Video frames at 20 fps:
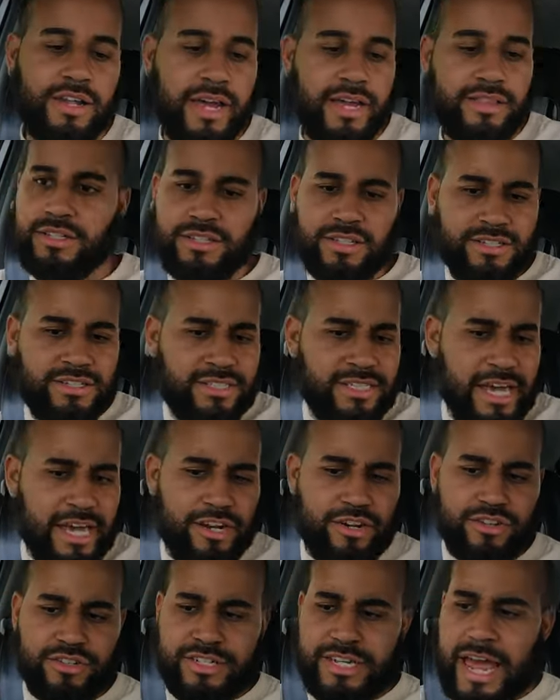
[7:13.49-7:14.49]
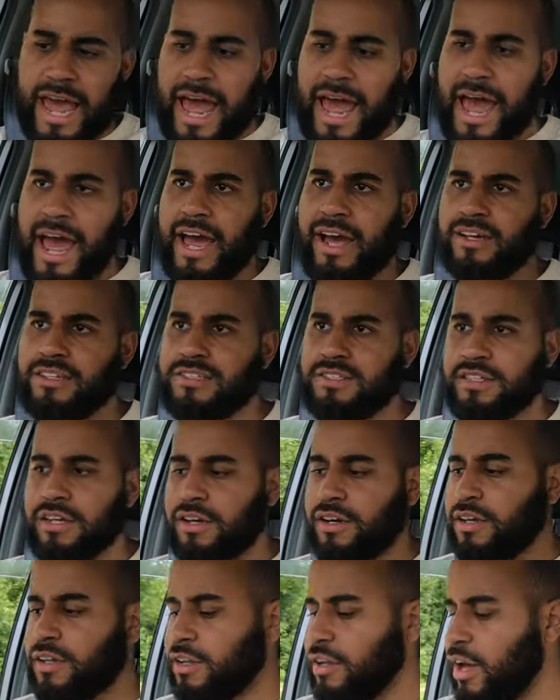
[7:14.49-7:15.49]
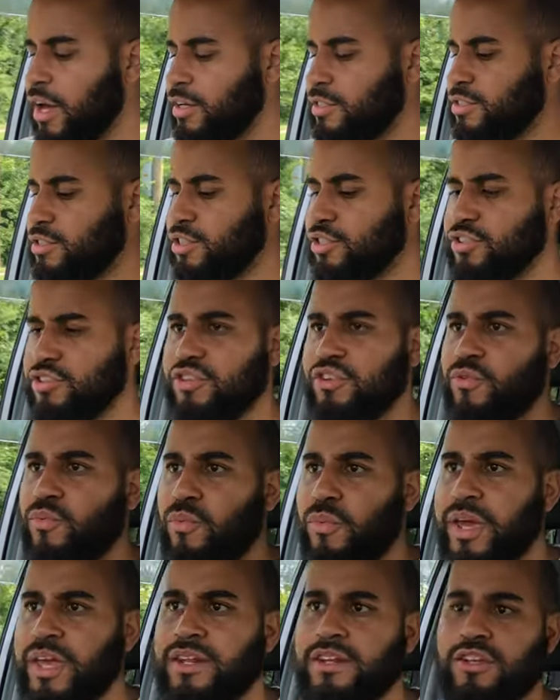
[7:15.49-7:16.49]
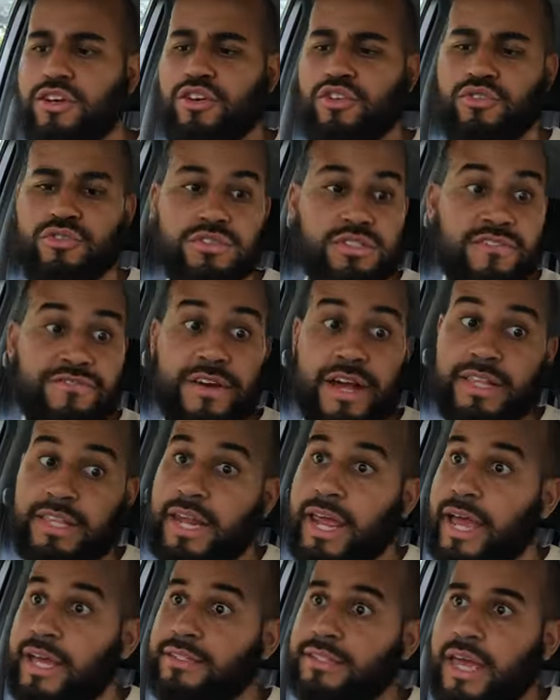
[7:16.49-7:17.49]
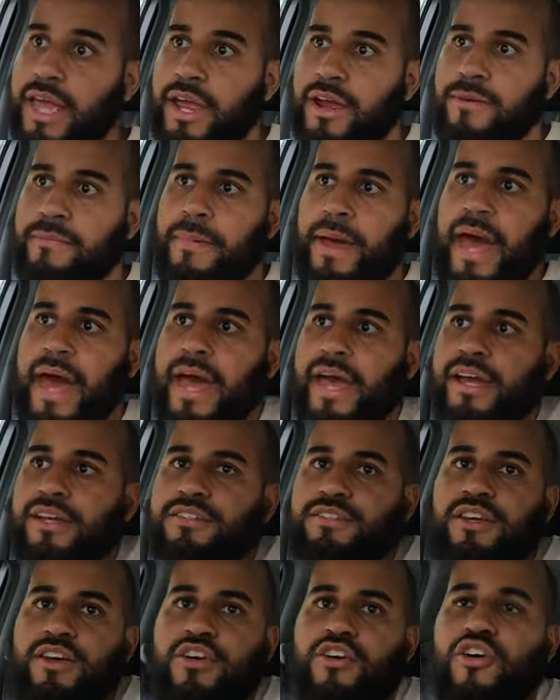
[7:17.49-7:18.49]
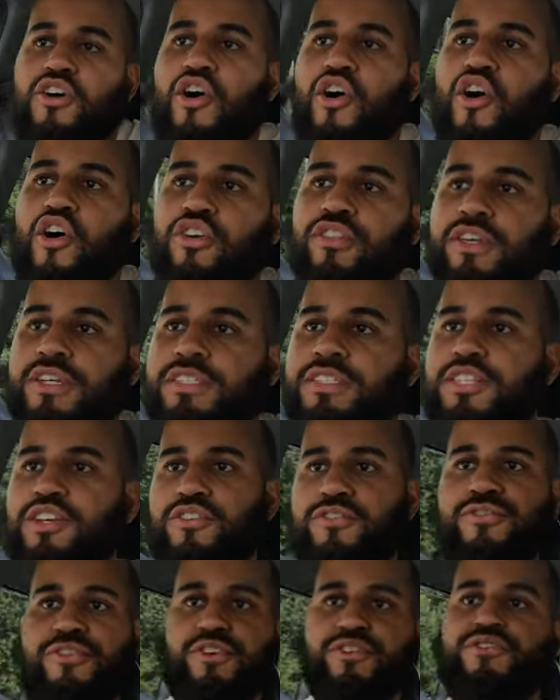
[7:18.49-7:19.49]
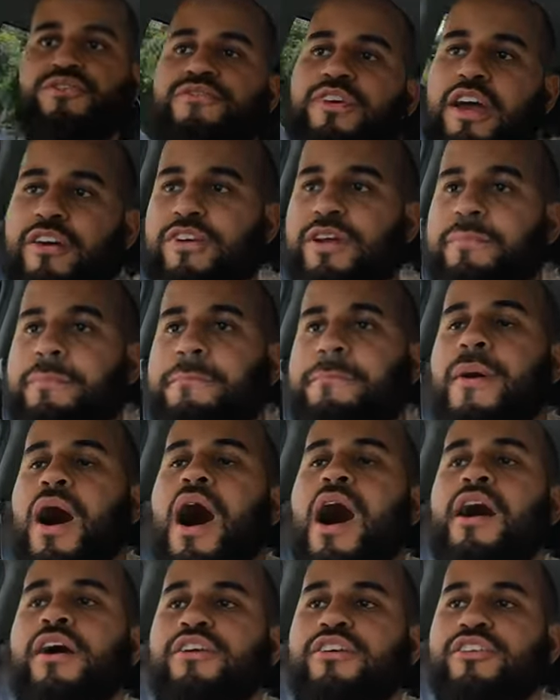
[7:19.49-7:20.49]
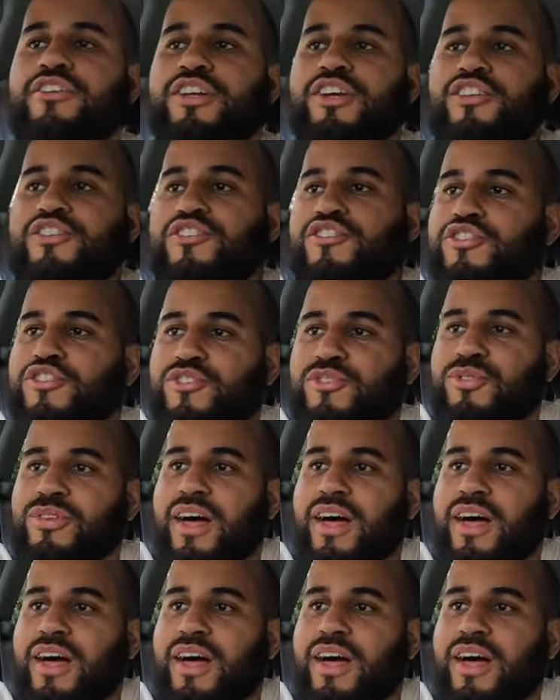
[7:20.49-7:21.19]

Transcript: Like the center dash, the cluster, the windows, the fact that it has airbags, all this still feels very modern and new.